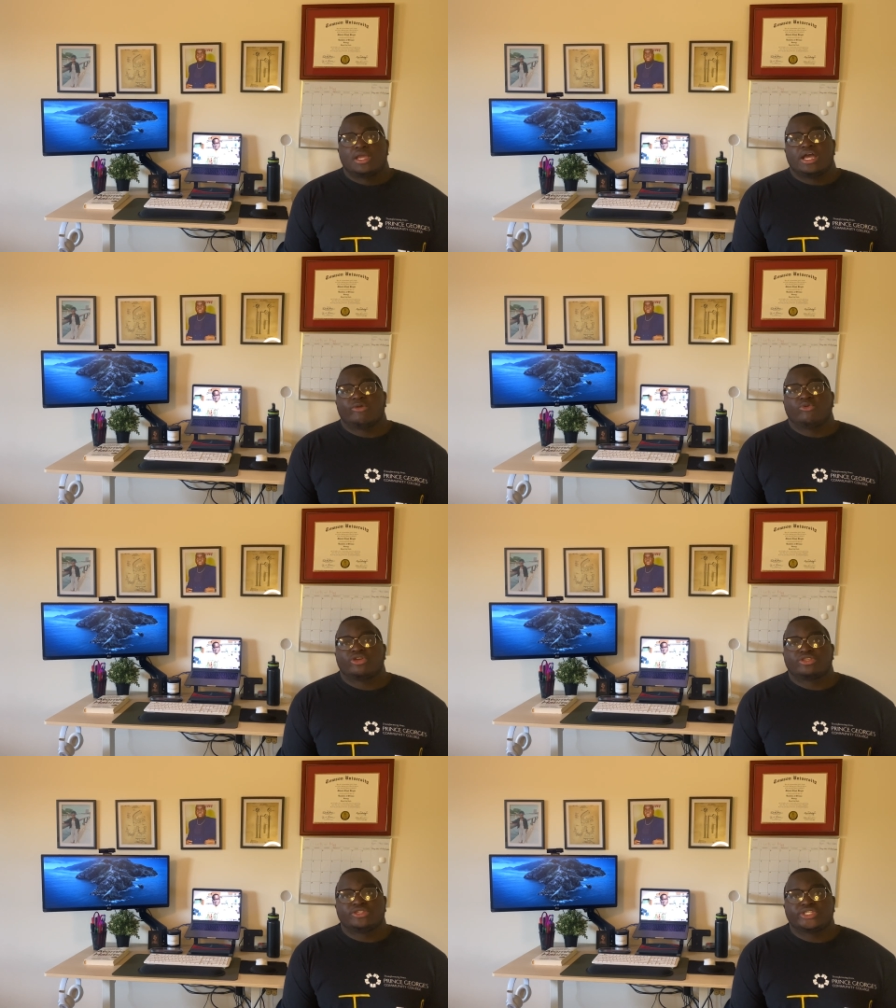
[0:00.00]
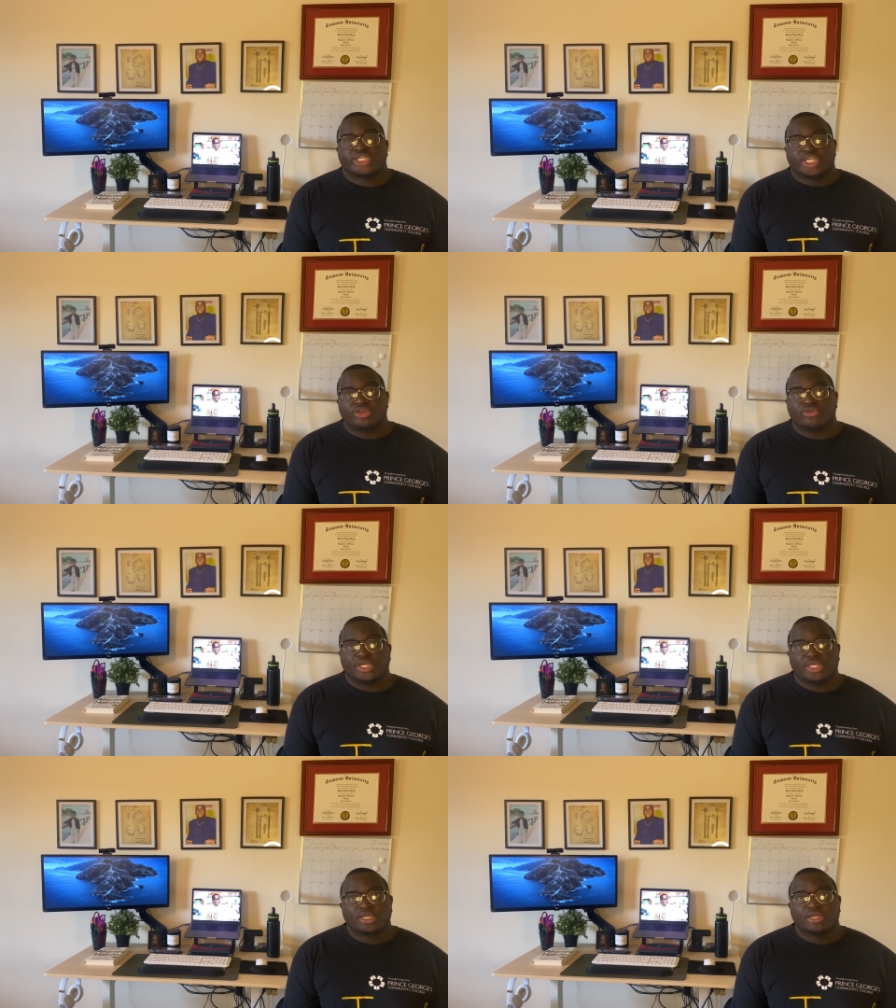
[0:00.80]
I worked
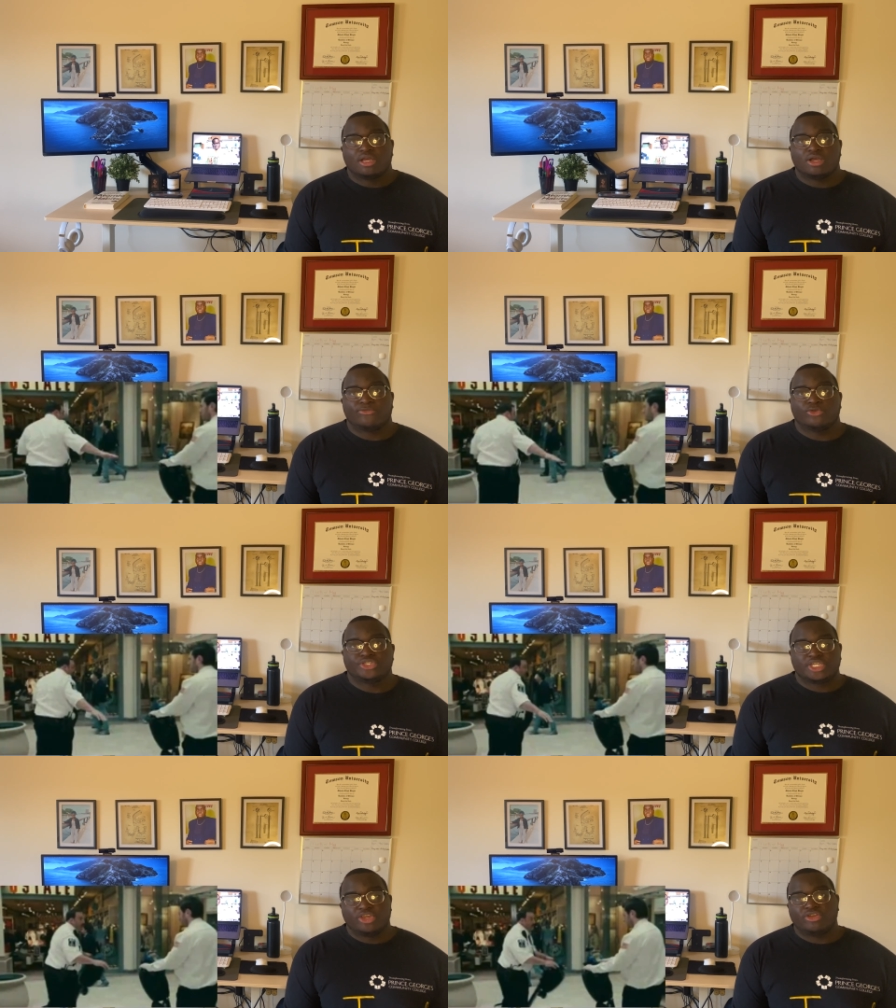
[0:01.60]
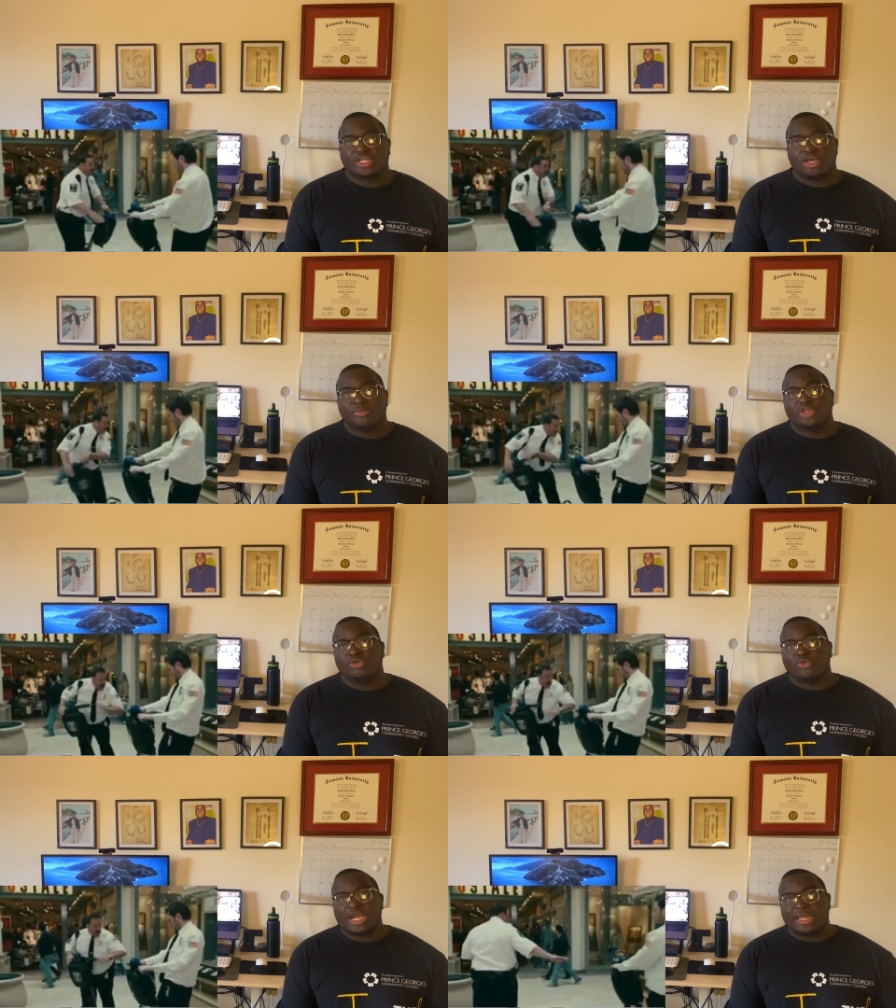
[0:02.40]
security uh, for a security company
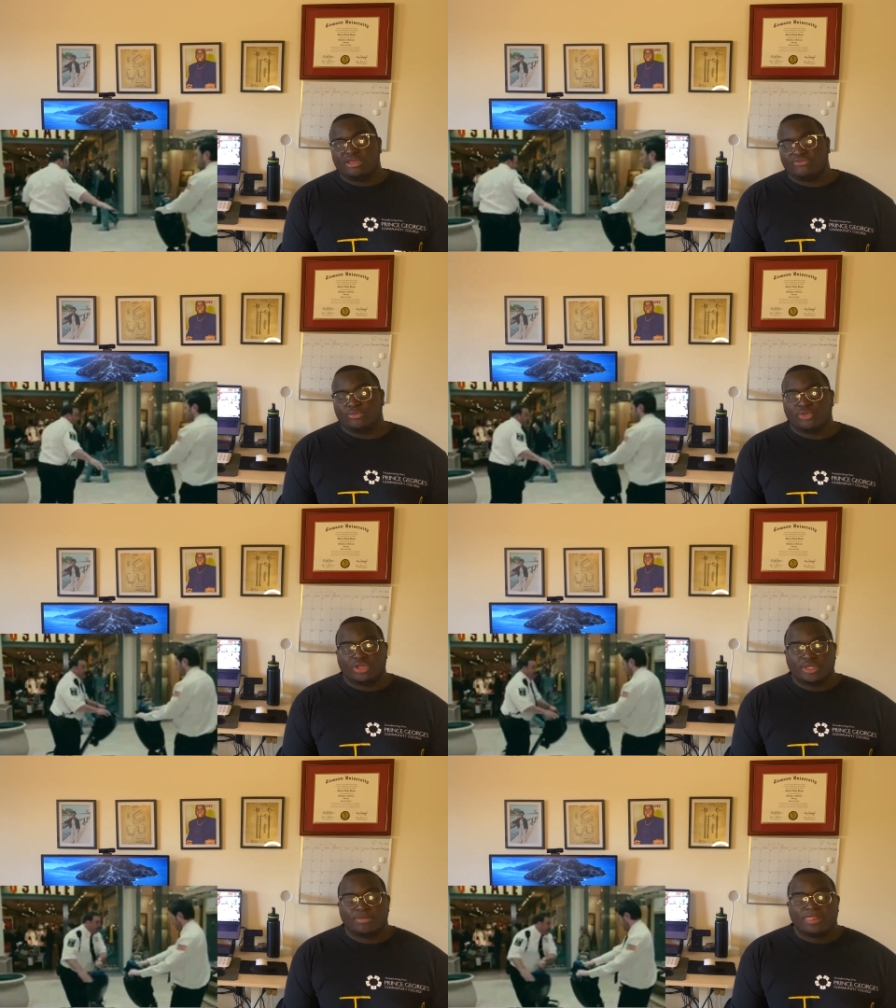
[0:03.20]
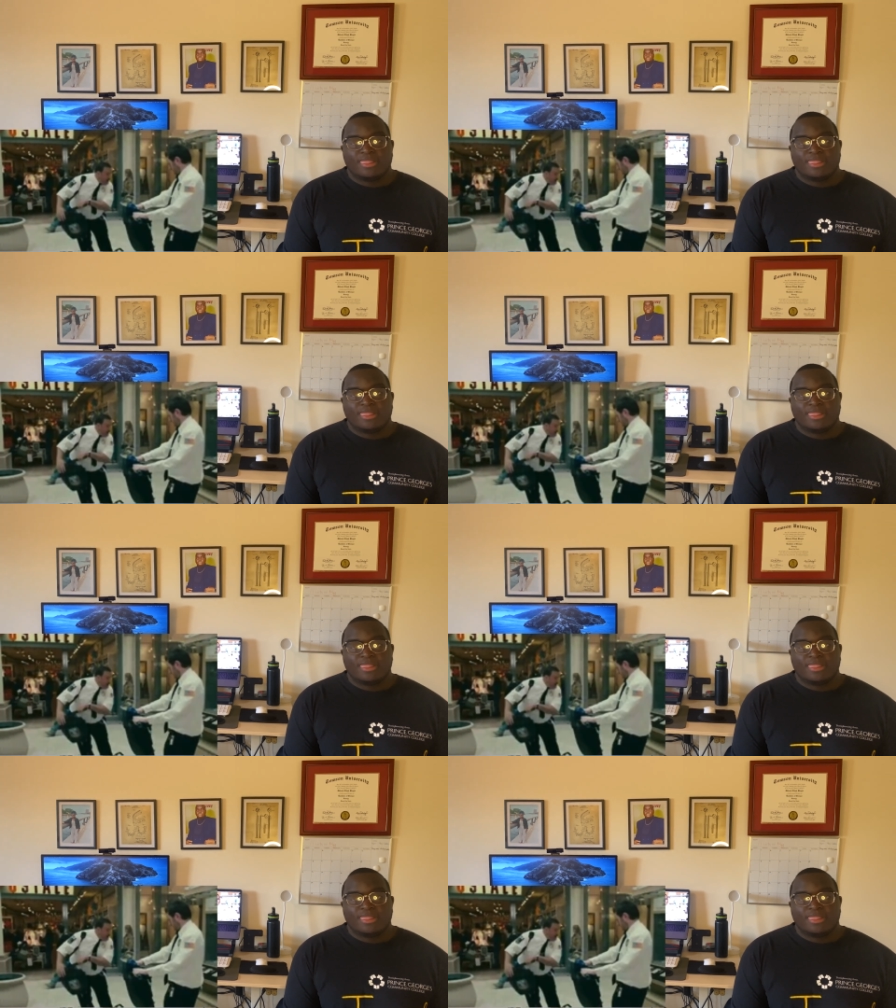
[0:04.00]
where I lived in Maryland.